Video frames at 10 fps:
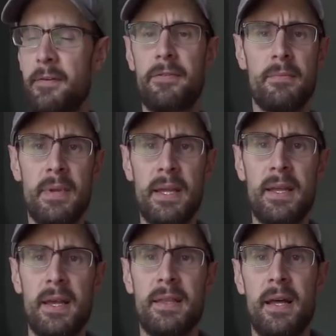For me,
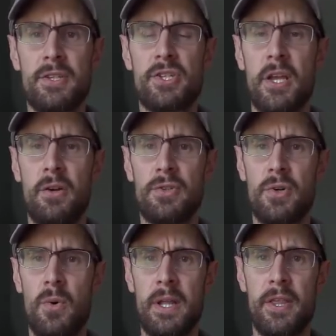that's channel
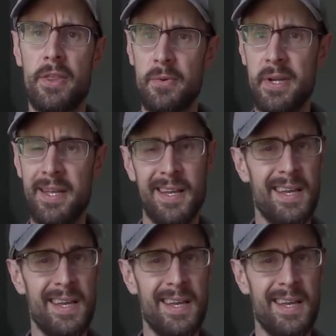23.